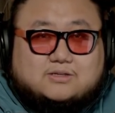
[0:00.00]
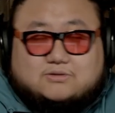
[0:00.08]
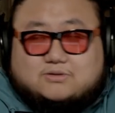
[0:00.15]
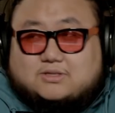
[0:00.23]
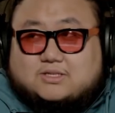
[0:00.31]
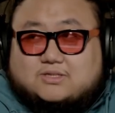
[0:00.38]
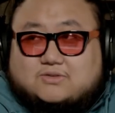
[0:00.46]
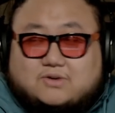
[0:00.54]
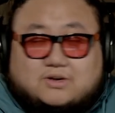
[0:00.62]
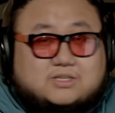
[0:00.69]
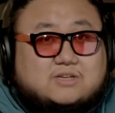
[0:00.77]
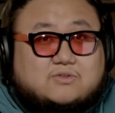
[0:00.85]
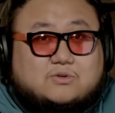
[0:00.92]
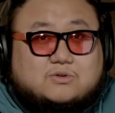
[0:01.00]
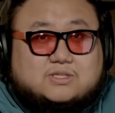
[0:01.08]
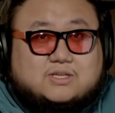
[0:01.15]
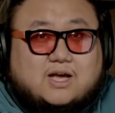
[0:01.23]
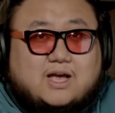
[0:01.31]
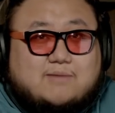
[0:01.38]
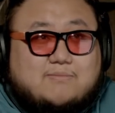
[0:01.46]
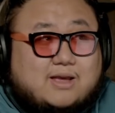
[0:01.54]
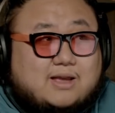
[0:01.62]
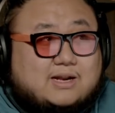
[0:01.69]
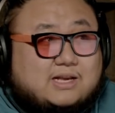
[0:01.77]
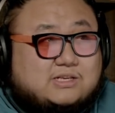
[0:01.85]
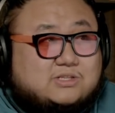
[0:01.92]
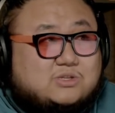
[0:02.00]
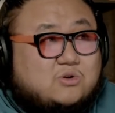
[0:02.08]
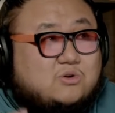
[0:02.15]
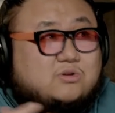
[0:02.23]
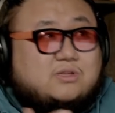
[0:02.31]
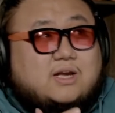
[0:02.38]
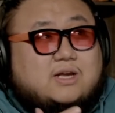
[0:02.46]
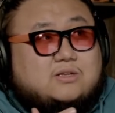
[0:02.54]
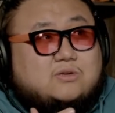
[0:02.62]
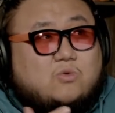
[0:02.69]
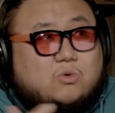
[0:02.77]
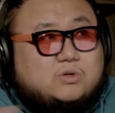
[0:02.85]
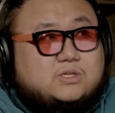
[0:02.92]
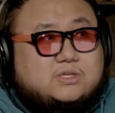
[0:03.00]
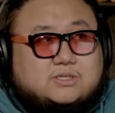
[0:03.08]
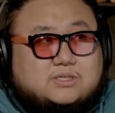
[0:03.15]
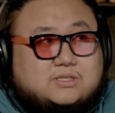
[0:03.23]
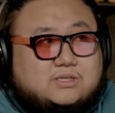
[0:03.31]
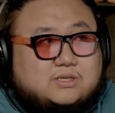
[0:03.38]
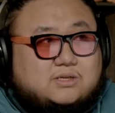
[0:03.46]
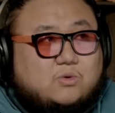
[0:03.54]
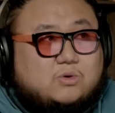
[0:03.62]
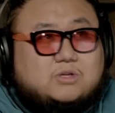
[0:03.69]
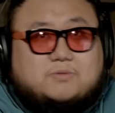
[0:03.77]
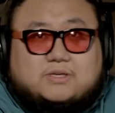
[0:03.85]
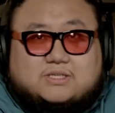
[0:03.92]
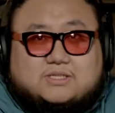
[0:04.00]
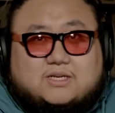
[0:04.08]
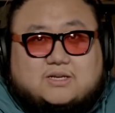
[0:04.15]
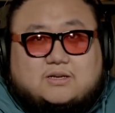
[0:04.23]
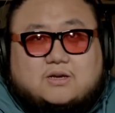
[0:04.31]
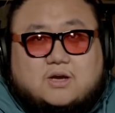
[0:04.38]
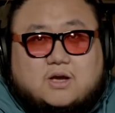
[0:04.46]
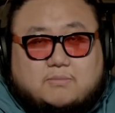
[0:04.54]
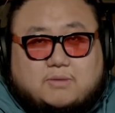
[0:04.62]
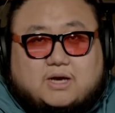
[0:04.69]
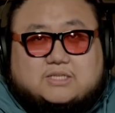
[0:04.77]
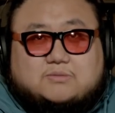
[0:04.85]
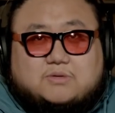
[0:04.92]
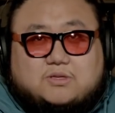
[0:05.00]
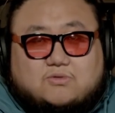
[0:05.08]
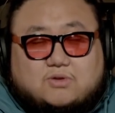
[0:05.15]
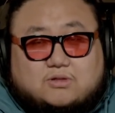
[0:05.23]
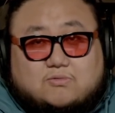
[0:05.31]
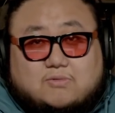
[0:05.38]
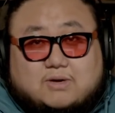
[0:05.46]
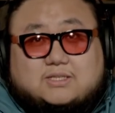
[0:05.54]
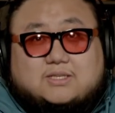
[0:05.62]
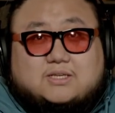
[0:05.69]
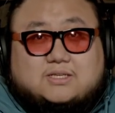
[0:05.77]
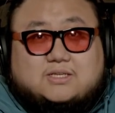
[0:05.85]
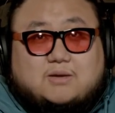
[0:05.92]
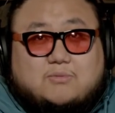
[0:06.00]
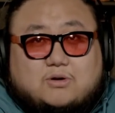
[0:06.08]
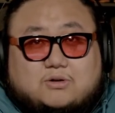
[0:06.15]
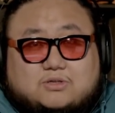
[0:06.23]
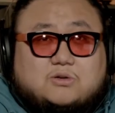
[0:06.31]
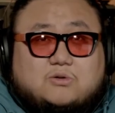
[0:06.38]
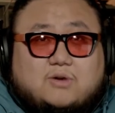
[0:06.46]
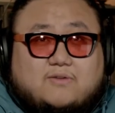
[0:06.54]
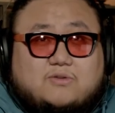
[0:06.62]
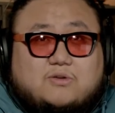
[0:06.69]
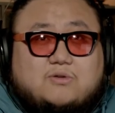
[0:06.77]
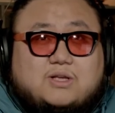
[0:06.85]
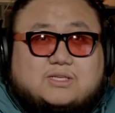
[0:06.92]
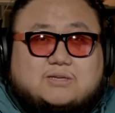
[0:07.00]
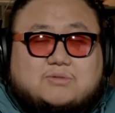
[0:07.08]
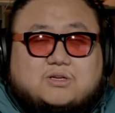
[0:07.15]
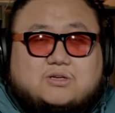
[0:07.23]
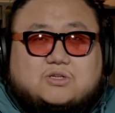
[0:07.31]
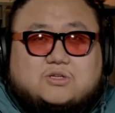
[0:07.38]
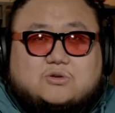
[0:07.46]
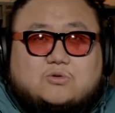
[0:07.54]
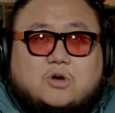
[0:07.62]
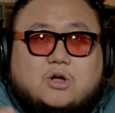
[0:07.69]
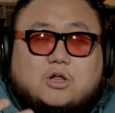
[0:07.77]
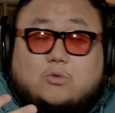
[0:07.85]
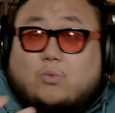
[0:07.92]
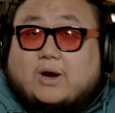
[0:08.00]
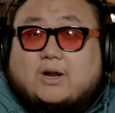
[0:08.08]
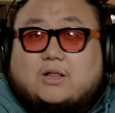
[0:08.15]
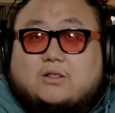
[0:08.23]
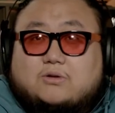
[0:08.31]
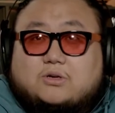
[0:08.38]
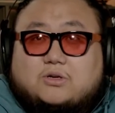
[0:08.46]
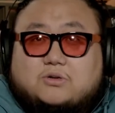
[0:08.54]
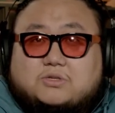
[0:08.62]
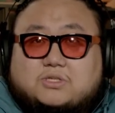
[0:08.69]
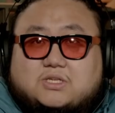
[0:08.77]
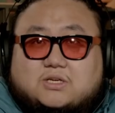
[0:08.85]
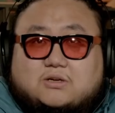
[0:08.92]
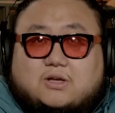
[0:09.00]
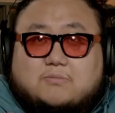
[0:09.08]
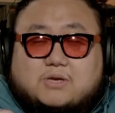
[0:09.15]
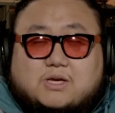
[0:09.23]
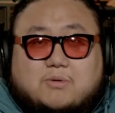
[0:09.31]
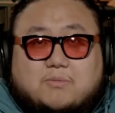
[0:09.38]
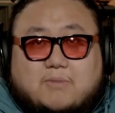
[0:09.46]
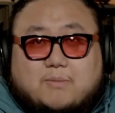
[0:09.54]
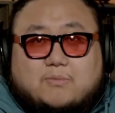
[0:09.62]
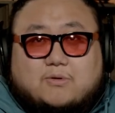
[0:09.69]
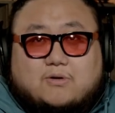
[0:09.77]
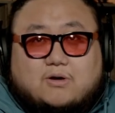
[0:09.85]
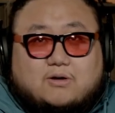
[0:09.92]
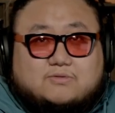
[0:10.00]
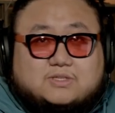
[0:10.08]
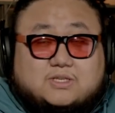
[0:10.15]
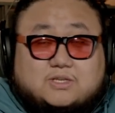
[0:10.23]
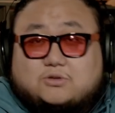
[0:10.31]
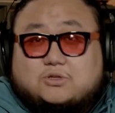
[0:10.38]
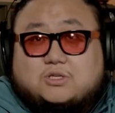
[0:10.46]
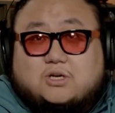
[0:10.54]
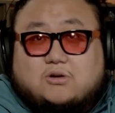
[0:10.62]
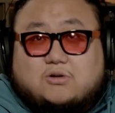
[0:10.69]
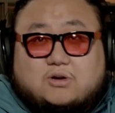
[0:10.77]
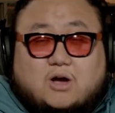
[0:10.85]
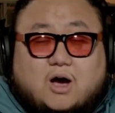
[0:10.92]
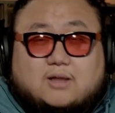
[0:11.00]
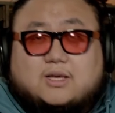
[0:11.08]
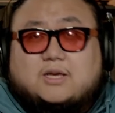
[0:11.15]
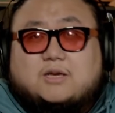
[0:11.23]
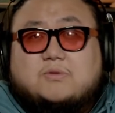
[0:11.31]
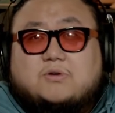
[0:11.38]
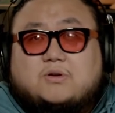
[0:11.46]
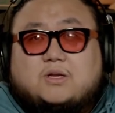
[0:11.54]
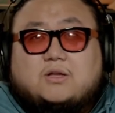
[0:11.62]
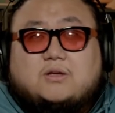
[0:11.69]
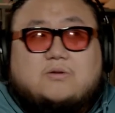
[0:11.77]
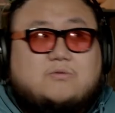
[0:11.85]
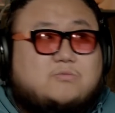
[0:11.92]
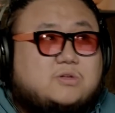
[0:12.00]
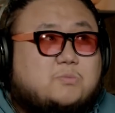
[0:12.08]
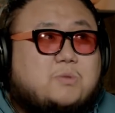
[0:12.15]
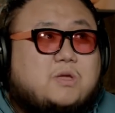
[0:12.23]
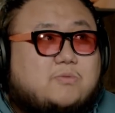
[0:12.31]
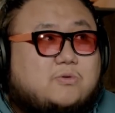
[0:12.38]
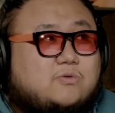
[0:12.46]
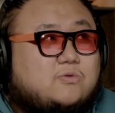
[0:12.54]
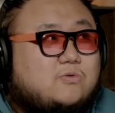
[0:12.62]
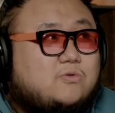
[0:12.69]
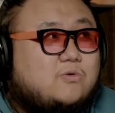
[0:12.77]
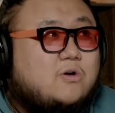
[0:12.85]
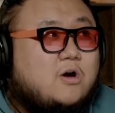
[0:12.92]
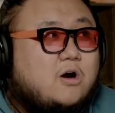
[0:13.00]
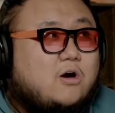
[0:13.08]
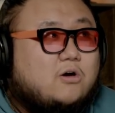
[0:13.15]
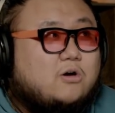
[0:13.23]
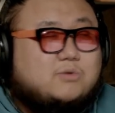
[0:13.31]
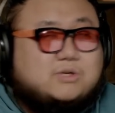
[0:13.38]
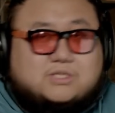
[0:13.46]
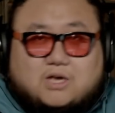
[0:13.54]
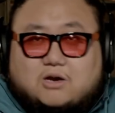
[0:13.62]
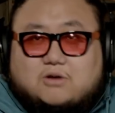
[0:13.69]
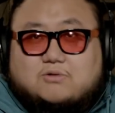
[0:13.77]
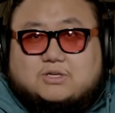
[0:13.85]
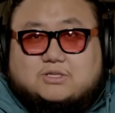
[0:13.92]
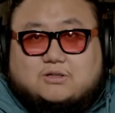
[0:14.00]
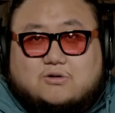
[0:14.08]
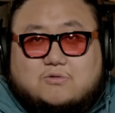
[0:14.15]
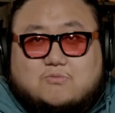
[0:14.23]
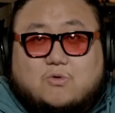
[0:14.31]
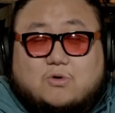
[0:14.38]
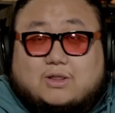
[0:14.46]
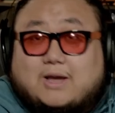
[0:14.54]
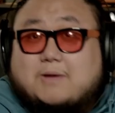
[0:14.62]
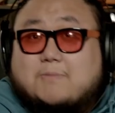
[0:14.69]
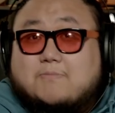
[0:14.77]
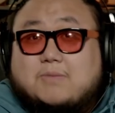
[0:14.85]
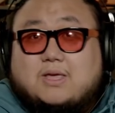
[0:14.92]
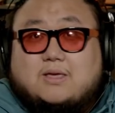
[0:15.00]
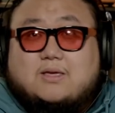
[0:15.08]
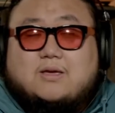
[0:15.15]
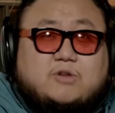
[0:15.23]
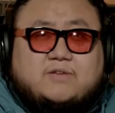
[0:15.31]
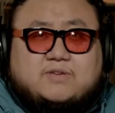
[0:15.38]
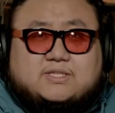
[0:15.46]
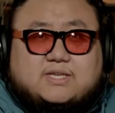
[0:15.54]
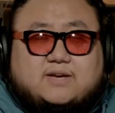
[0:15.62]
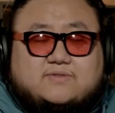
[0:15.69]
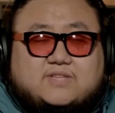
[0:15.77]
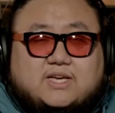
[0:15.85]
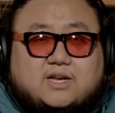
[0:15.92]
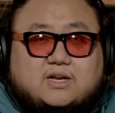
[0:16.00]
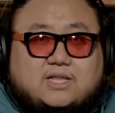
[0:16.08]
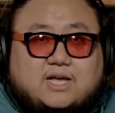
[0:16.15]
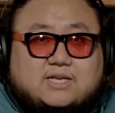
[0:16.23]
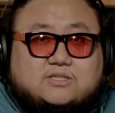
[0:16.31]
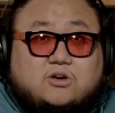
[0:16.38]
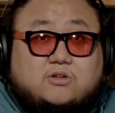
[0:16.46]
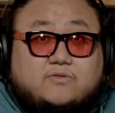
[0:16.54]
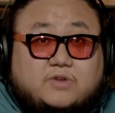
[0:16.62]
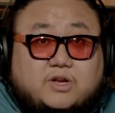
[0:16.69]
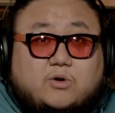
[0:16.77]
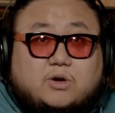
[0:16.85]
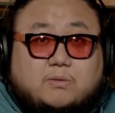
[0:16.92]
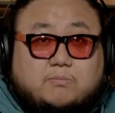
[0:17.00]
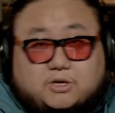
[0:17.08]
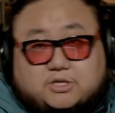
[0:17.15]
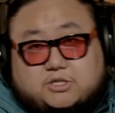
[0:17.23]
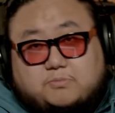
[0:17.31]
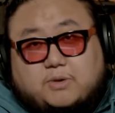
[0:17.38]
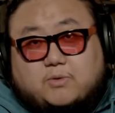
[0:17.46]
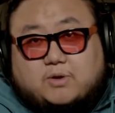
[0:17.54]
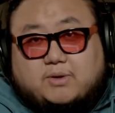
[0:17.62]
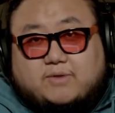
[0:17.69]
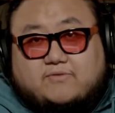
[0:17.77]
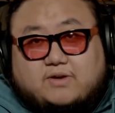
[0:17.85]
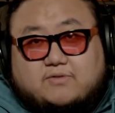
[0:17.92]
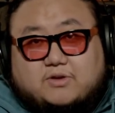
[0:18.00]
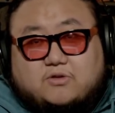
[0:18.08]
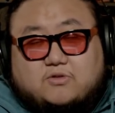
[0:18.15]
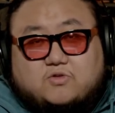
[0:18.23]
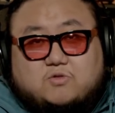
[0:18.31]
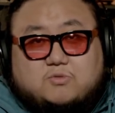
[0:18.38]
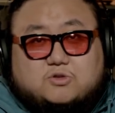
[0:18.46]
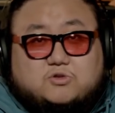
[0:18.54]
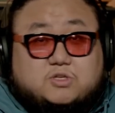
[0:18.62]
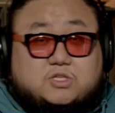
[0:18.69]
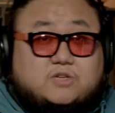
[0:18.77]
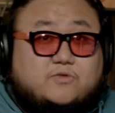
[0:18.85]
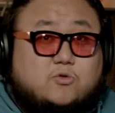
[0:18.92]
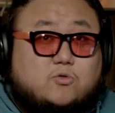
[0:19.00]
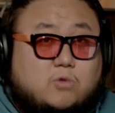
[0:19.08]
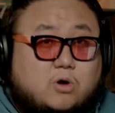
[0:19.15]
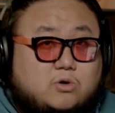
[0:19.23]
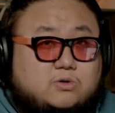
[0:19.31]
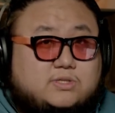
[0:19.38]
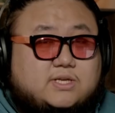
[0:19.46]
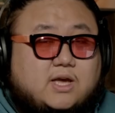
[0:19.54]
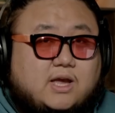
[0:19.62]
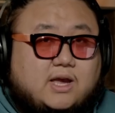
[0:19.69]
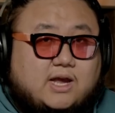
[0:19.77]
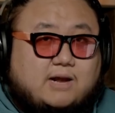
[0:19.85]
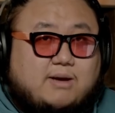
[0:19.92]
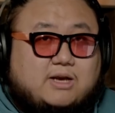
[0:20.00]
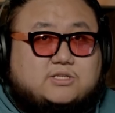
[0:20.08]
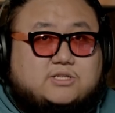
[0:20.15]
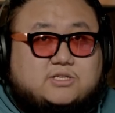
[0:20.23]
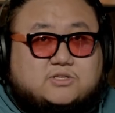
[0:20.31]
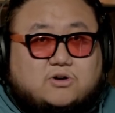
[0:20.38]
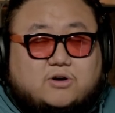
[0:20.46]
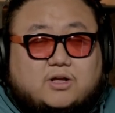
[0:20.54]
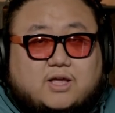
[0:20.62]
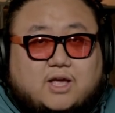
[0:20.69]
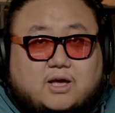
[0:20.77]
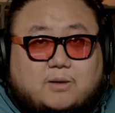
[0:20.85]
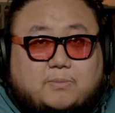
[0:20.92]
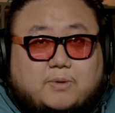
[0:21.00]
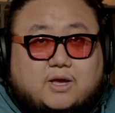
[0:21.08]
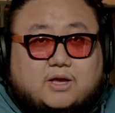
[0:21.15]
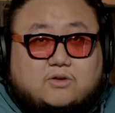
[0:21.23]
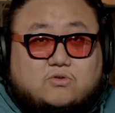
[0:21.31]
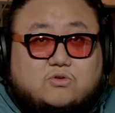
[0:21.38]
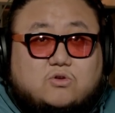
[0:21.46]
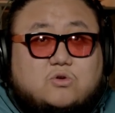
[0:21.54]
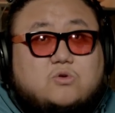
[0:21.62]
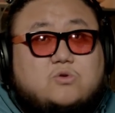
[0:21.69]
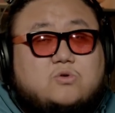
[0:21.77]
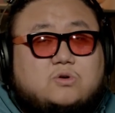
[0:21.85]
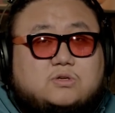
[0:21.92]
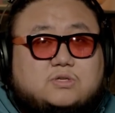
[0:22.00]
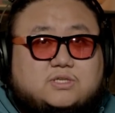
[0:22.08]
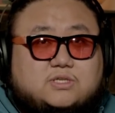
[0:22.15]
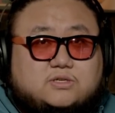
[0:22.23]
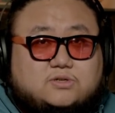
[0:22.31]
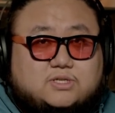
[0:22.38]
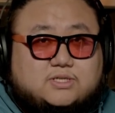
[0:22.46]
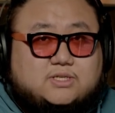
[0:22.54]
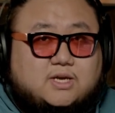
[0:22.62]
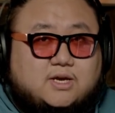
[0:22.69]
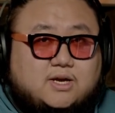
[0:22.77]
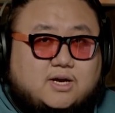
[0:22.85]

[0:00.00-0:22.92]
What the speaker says: during this very difficult time, and I just heard that quarantine is going to be extended possibly throughout the rest of this summer. So if you need something to do, why not learn a new skill and become a member of Skillshare, an online community with people who are always hungry to learn more, like me. Previously, I've taken a class called Video on a Budget by one of my favorite YouTubers, Christopher Rhodes, and I'm actually starting up a new series.